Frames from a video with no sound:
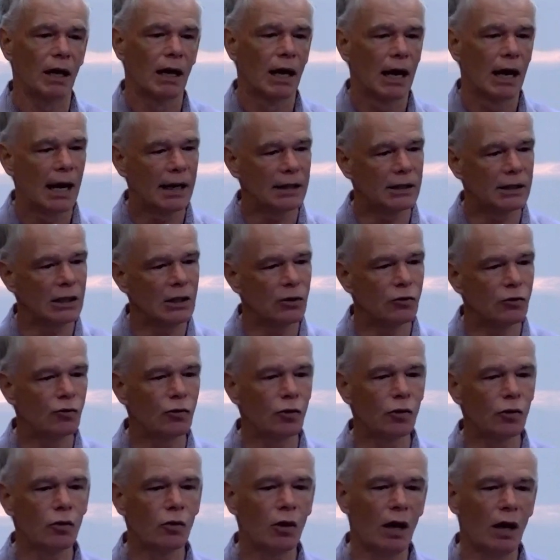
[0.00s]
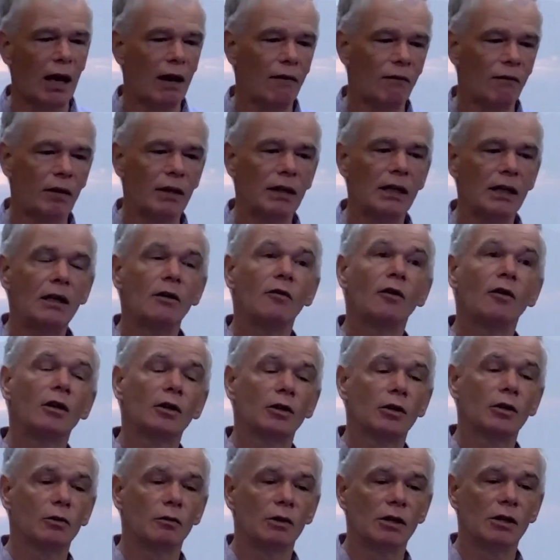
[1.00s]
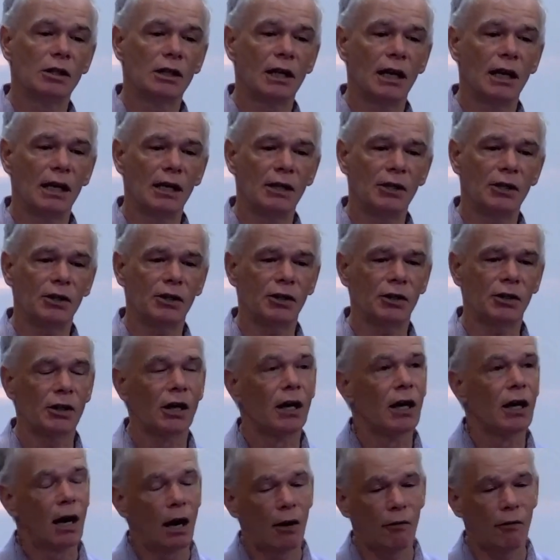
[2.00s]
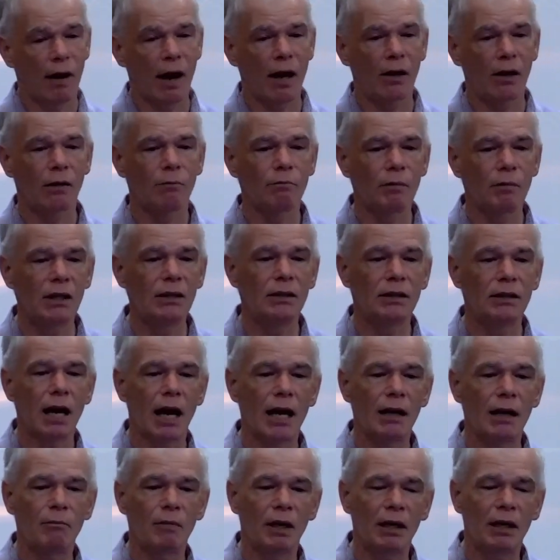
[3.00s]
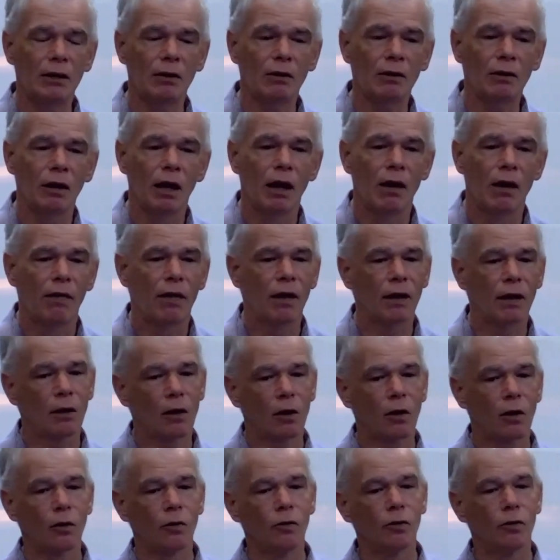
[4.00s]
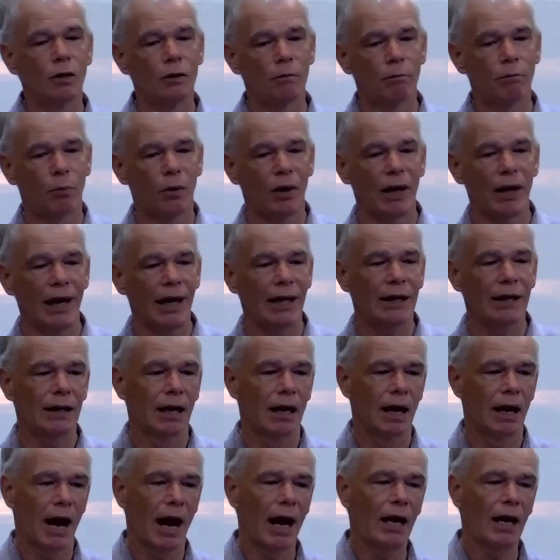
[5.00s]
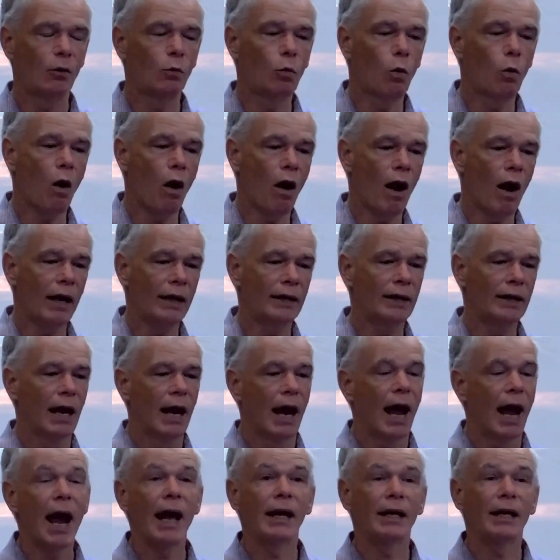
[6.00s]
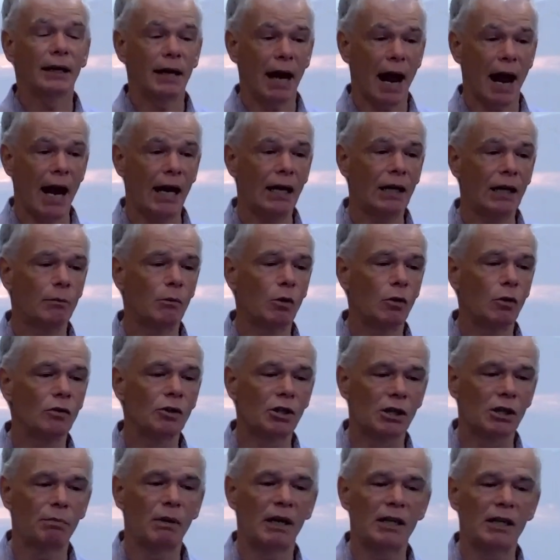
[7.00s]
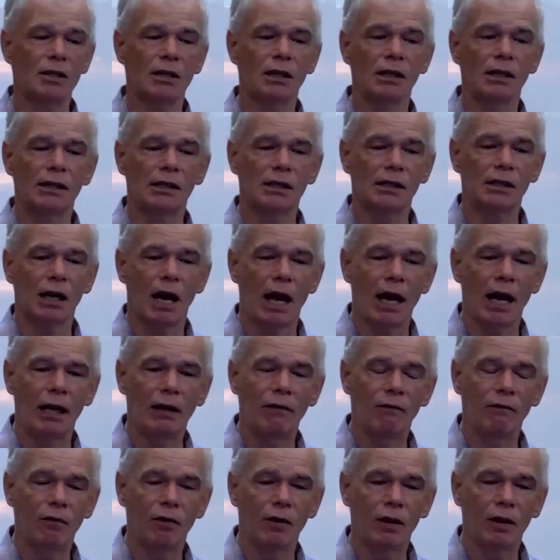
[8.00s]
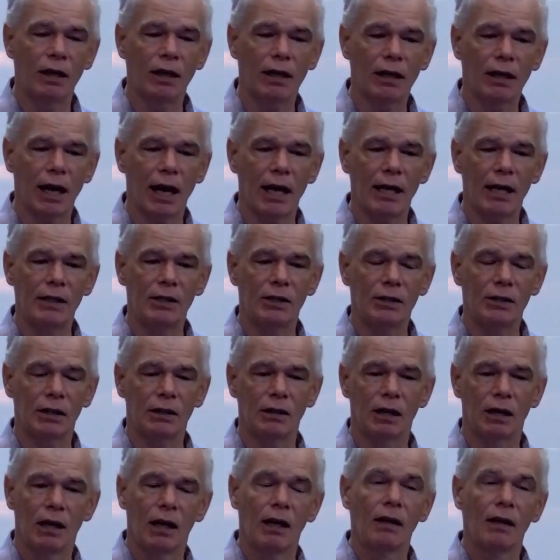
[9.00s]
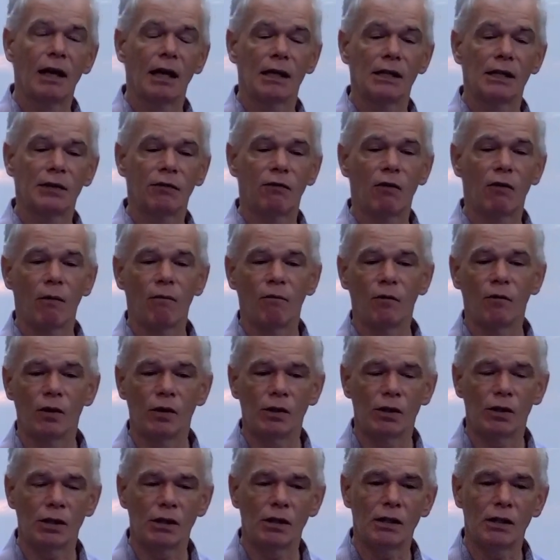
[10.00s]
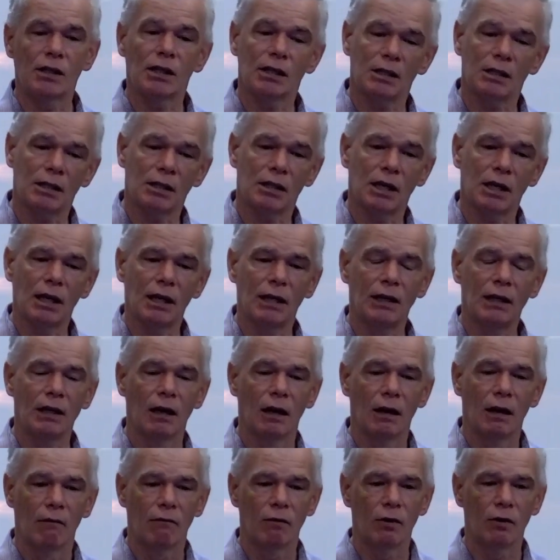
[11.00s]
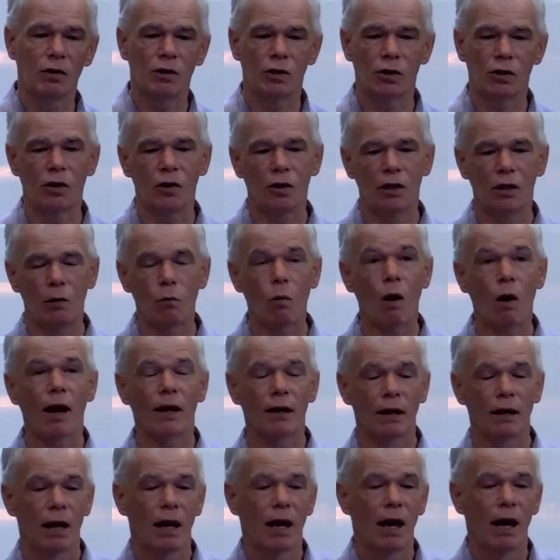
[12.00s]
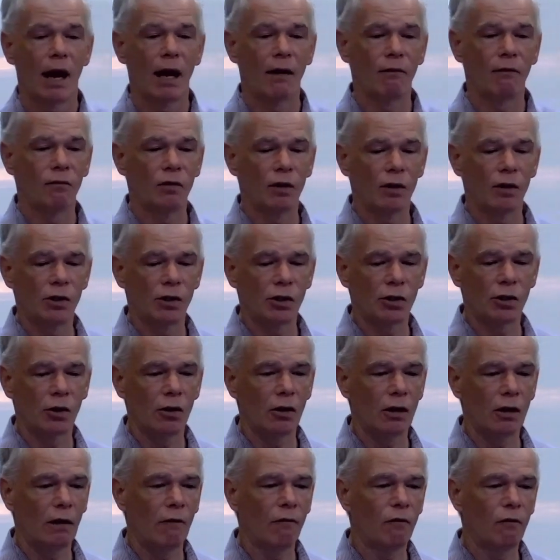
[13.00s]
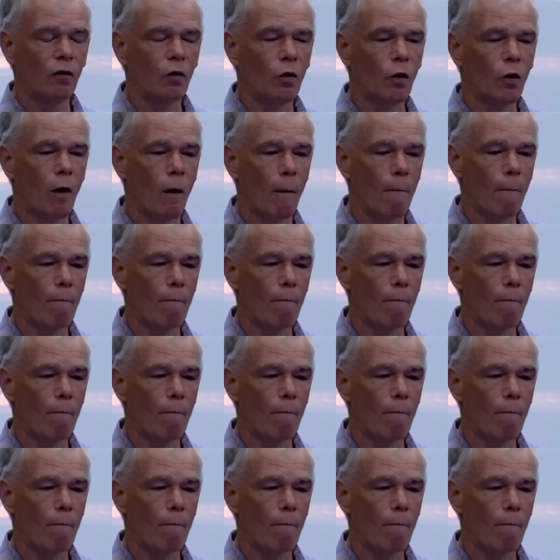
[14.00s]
as he drew ever nearer to his guests around a midday meal that included bread and wine and an animal specially slain for the occasion. That's from verses 16, verse 31 and verse 34.